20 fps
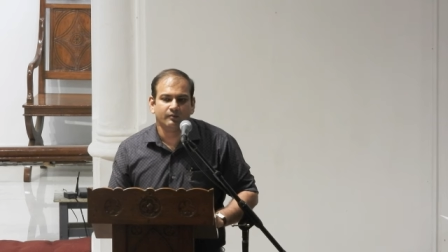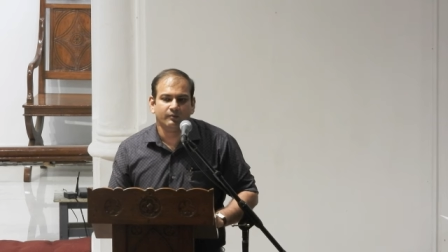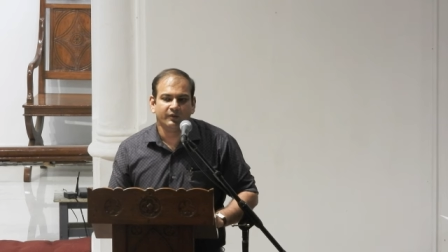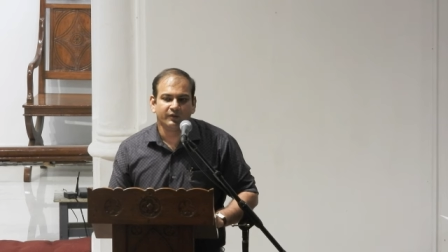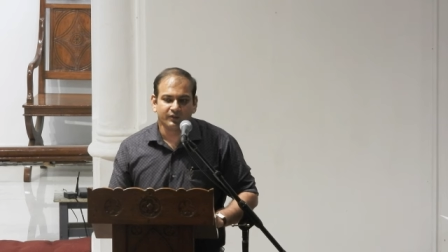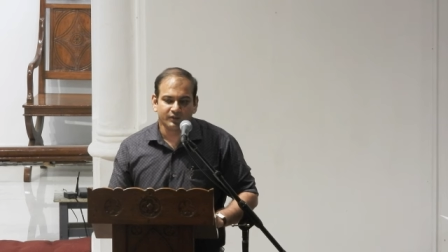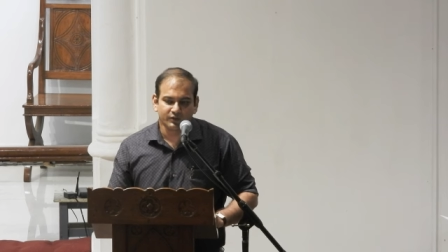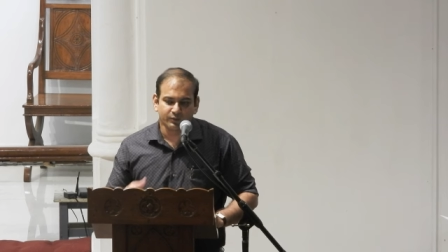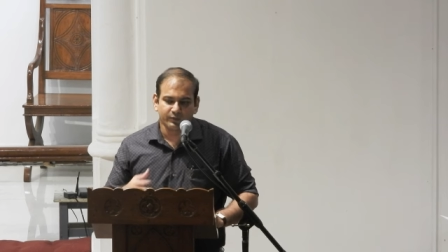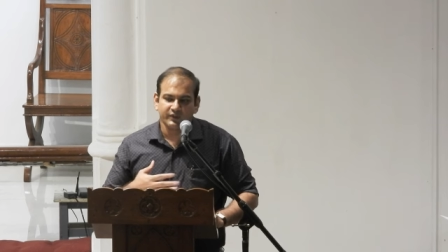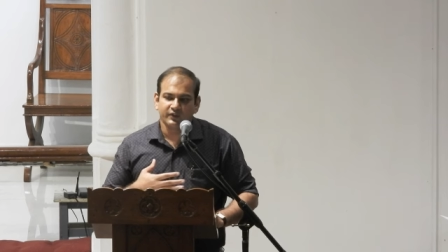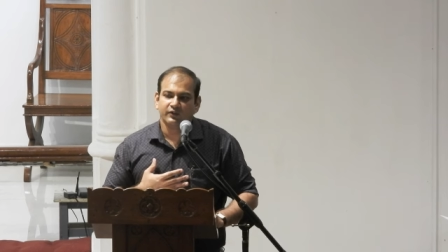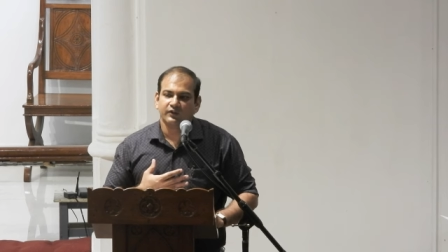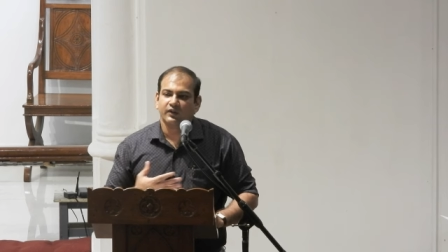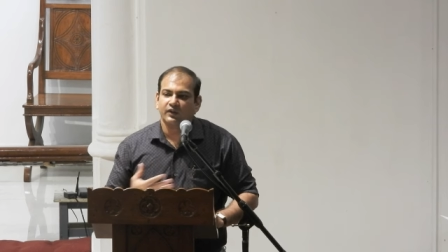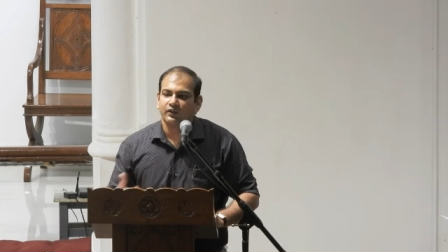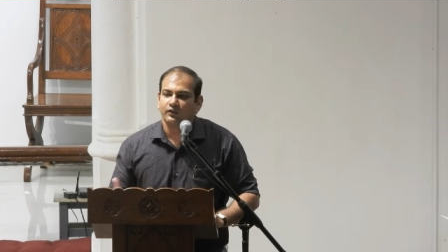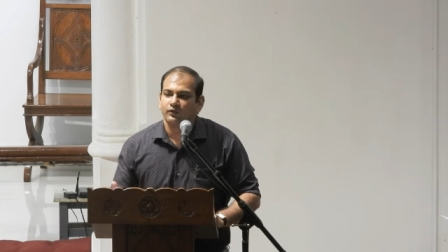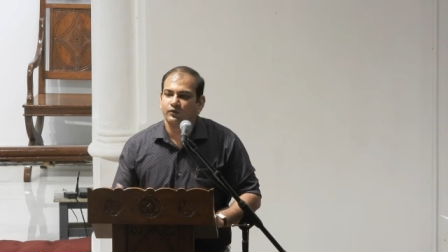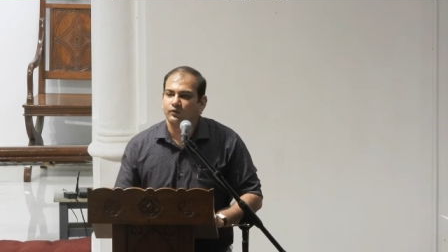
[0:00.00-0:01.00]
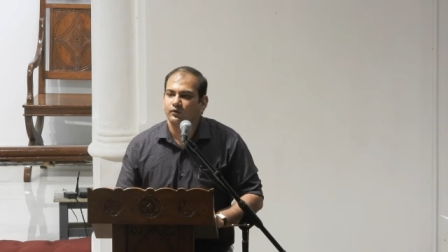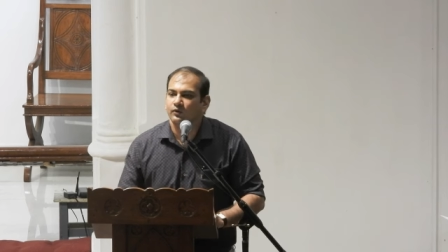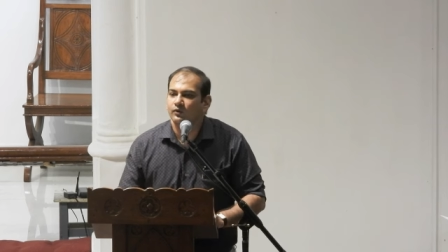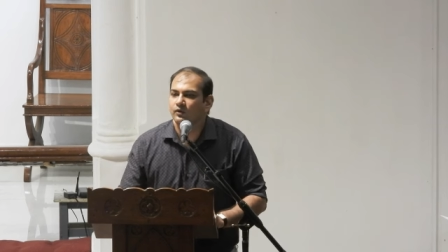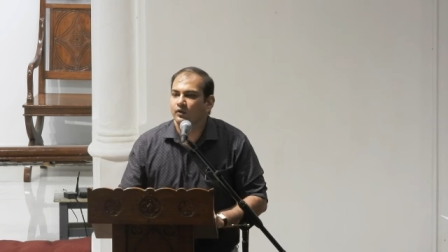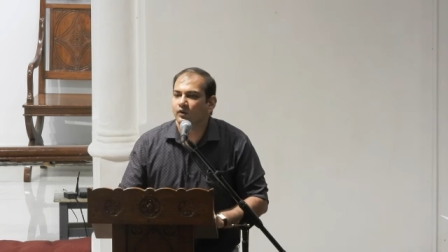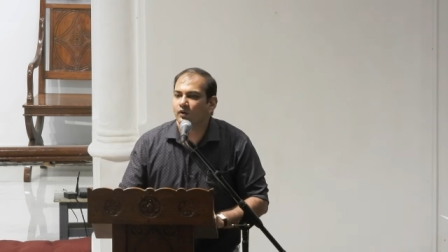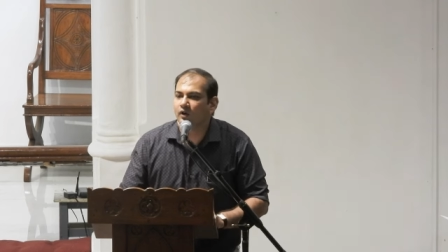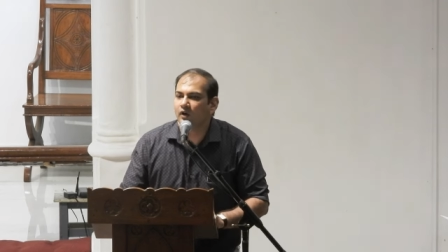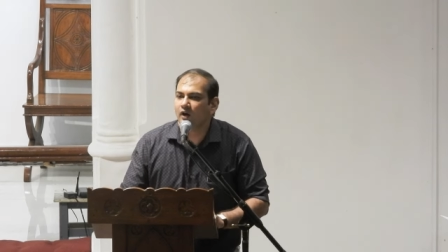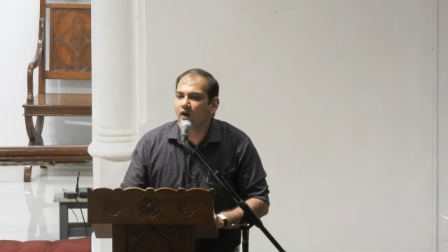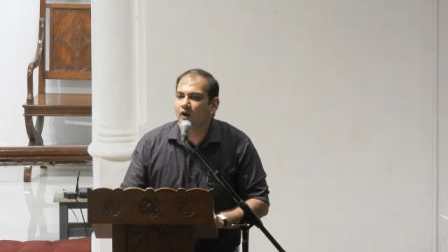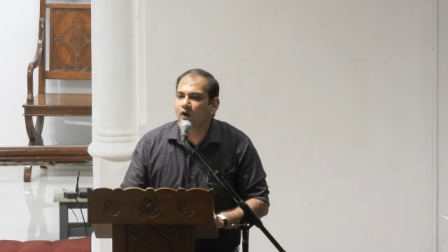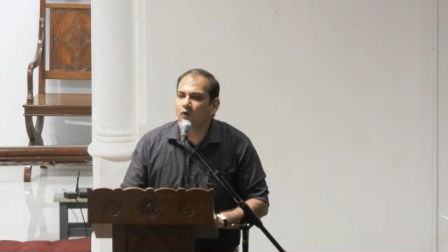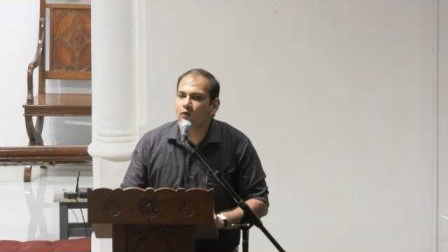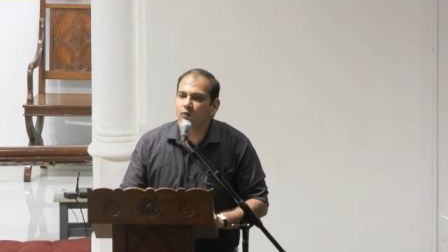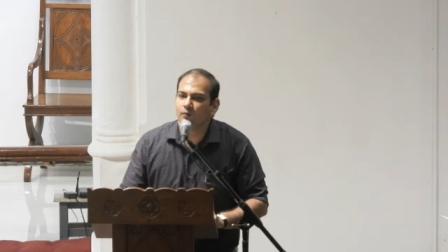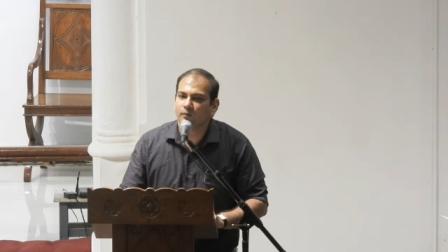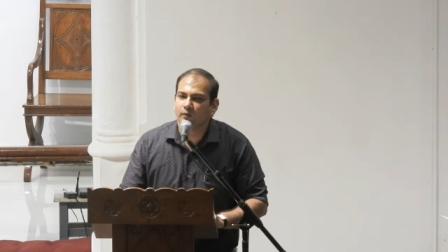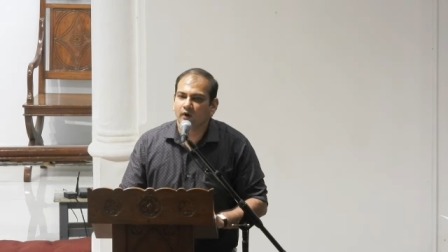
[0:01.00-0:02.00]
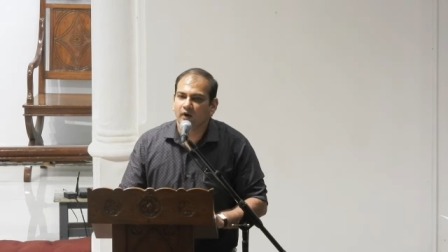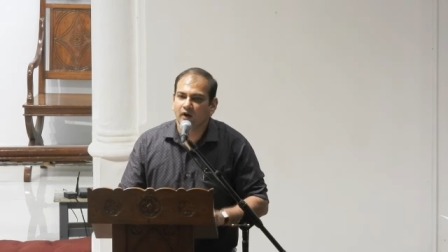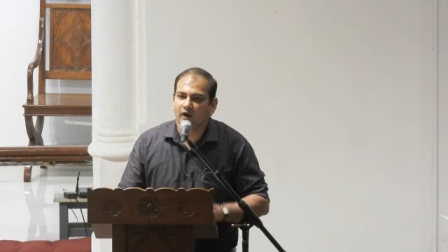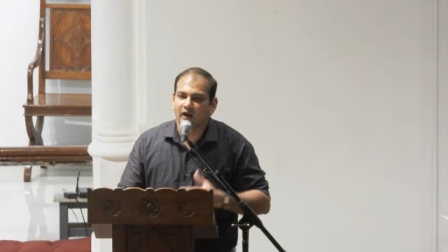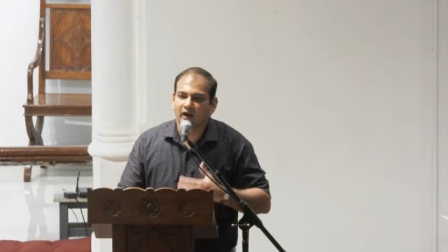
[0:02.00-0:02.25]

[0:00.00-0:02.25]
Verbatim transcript: because we do not know how